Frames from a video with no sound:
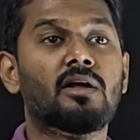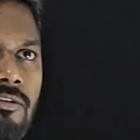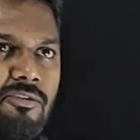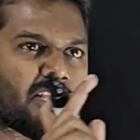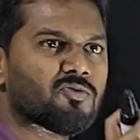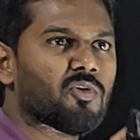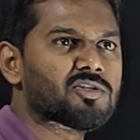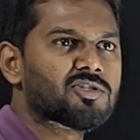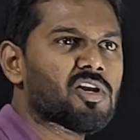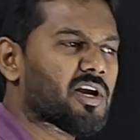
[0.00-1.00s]
If it is
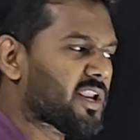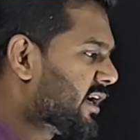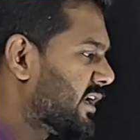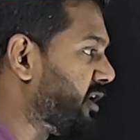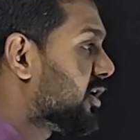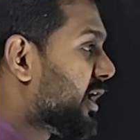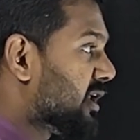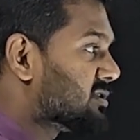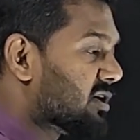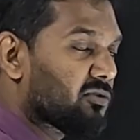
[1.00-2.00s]
virtual and erect, in
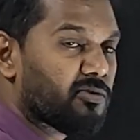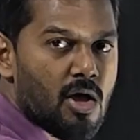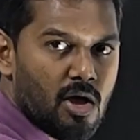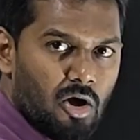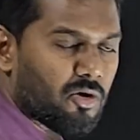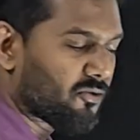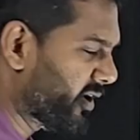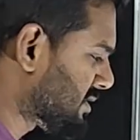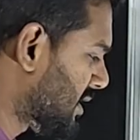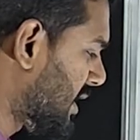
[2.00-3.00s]
case of
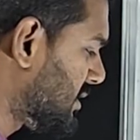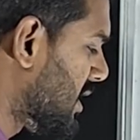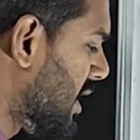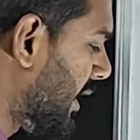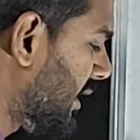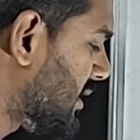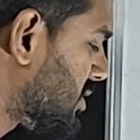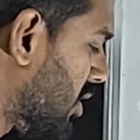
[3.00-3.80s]
convex lens, it is